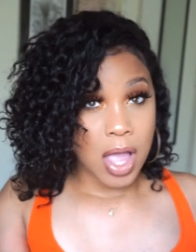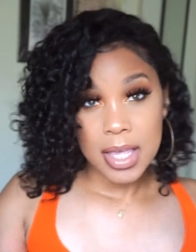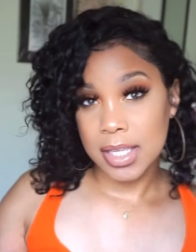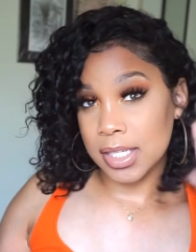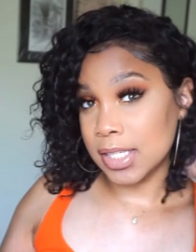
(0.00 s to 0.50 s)

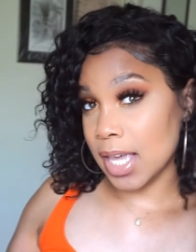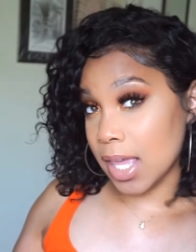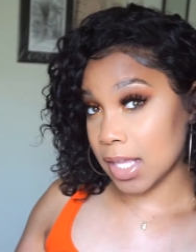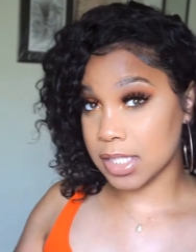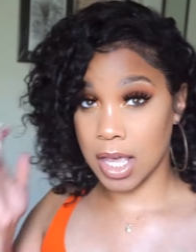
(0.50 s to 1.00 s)

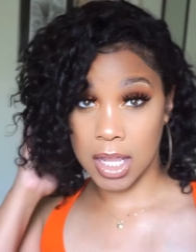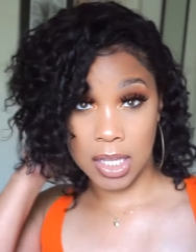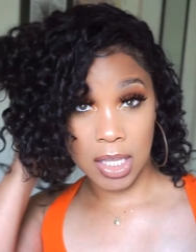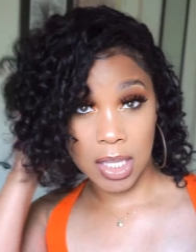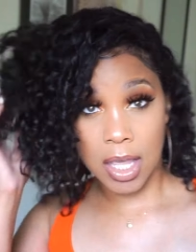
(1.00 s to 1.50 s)
yes,
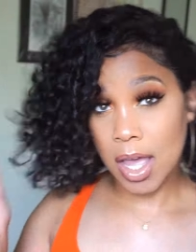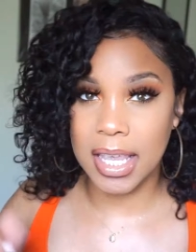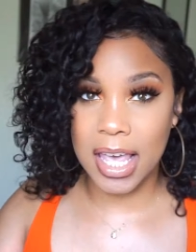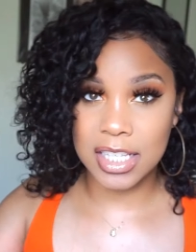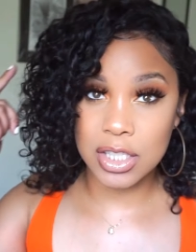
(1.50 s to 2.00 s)
honey. It
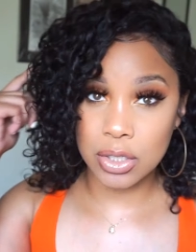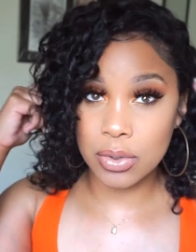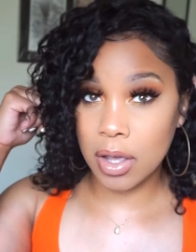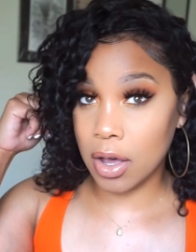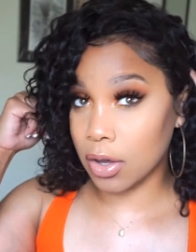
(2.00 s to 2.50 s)
has two
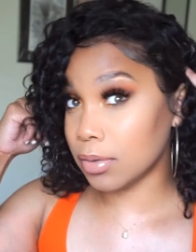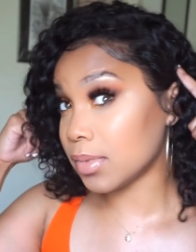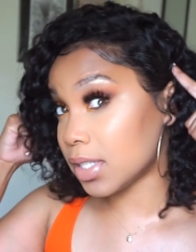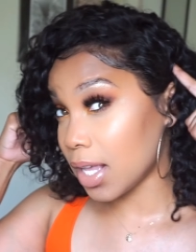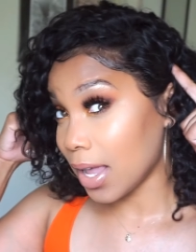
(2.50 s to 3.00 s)

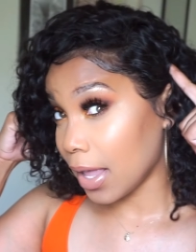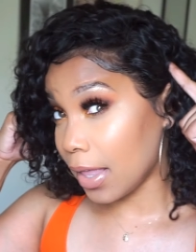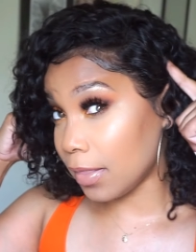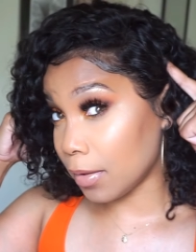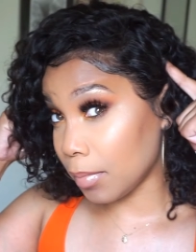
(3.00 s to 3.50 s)
combs
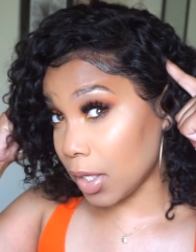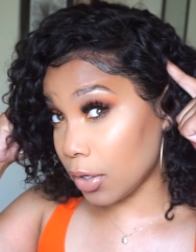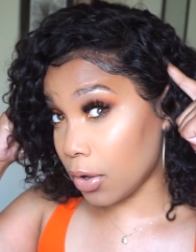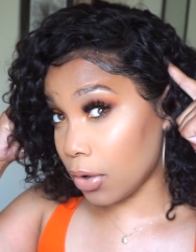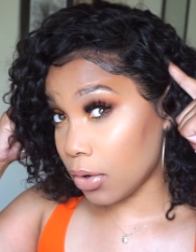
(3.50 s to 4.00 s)
in the
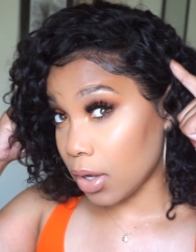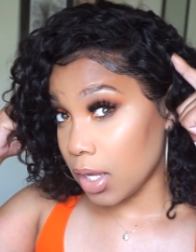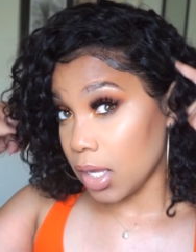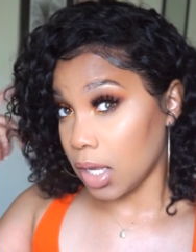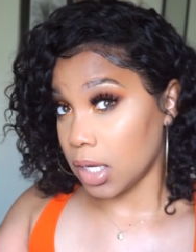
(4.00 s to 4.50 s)
middle
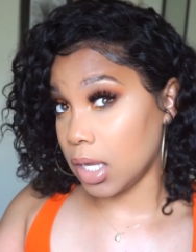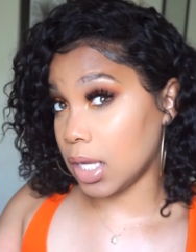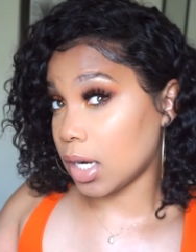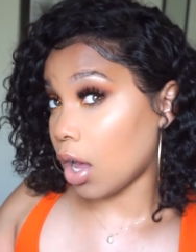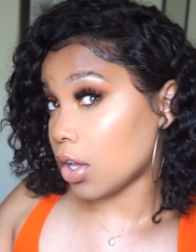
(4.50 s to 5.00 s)

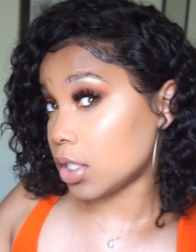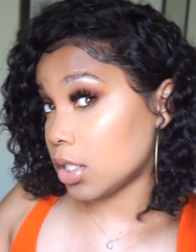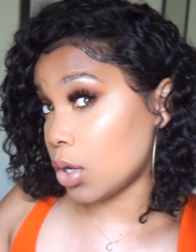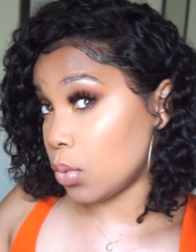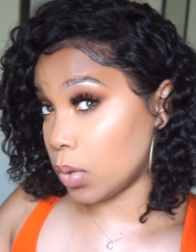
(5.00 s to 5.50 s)
and
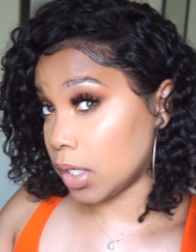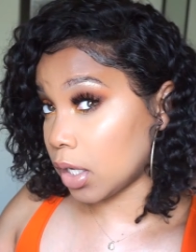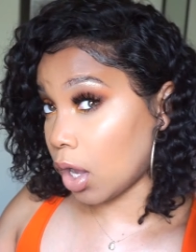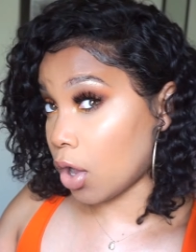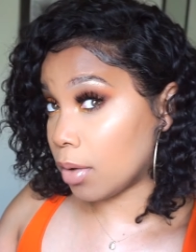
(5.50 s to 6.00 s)
also one
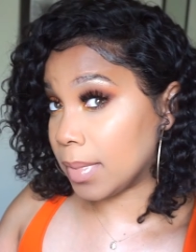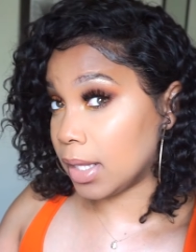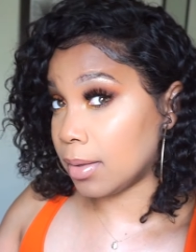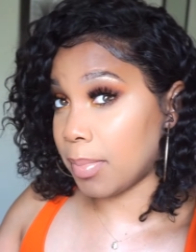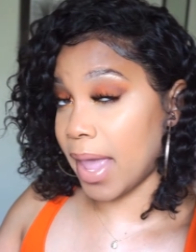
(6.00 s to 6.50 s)
comb in
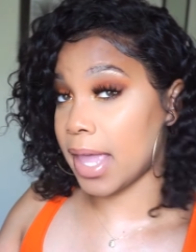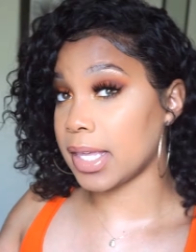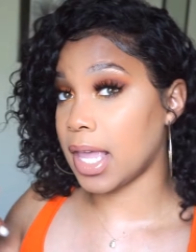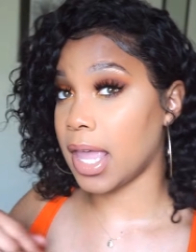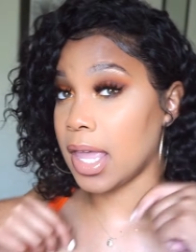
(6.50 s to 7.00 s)
the back
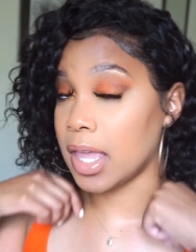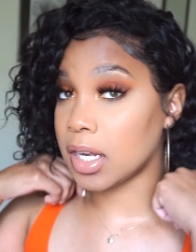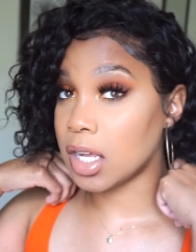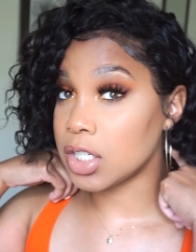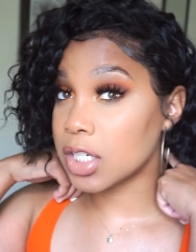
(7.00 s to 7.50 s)
and
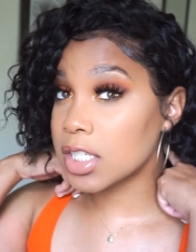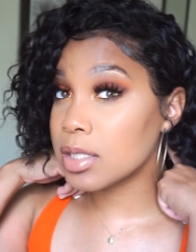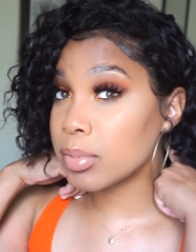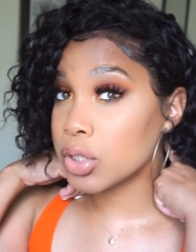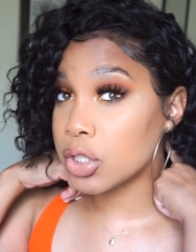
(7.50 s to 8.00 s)

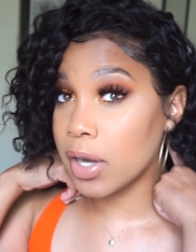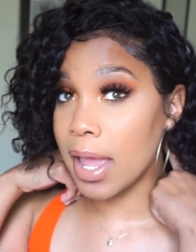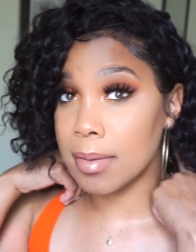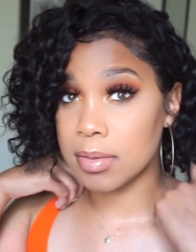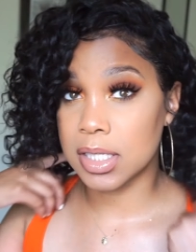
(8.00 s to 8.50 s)
adjustable
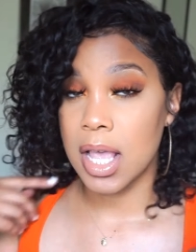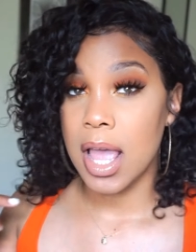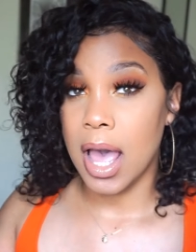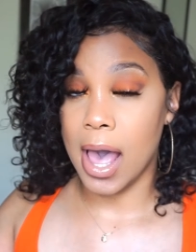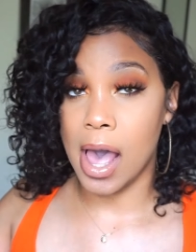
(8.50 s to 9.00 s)
straps.
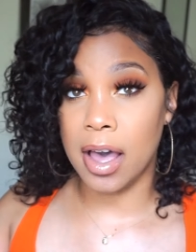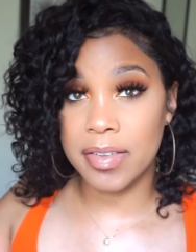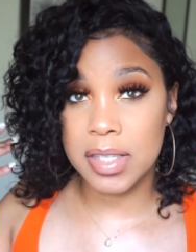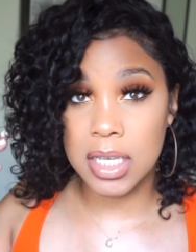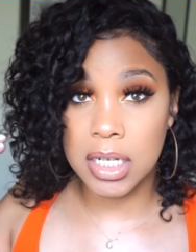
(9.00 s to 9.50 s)
I
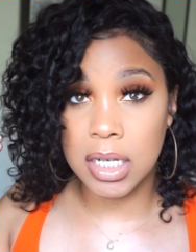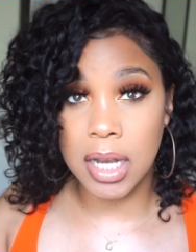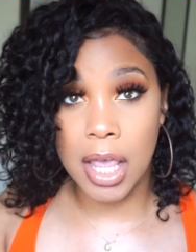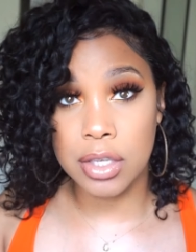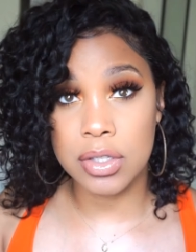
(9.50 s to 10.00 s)
obviously did
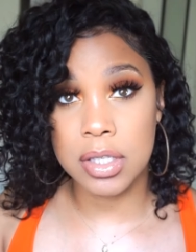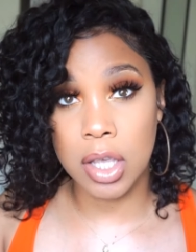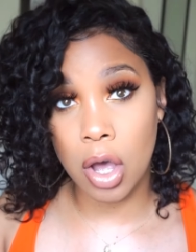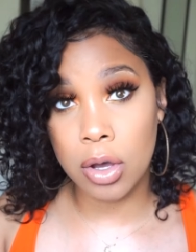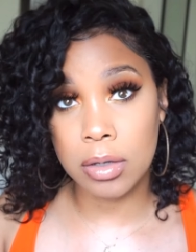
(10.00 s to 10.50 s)
not use the
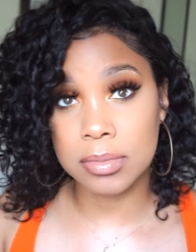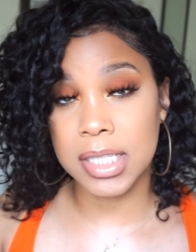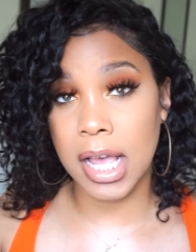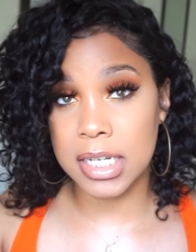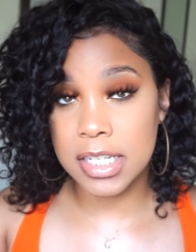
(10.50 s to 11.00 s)
combs.
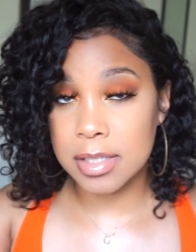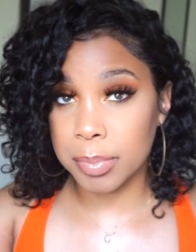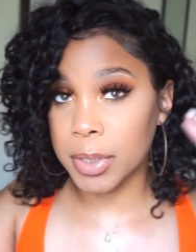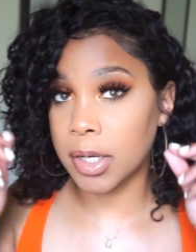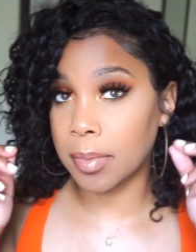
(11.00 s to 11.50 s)
I just
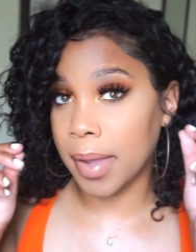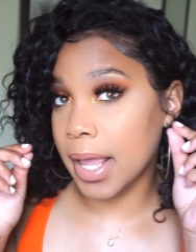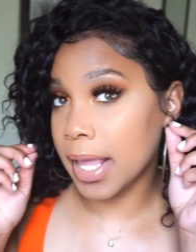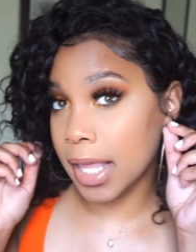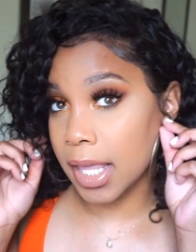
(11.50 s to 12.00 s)
put it on my
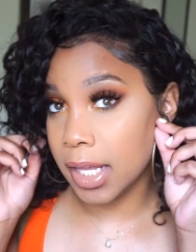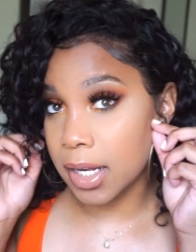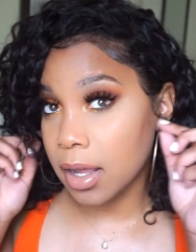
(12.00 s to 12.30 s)
head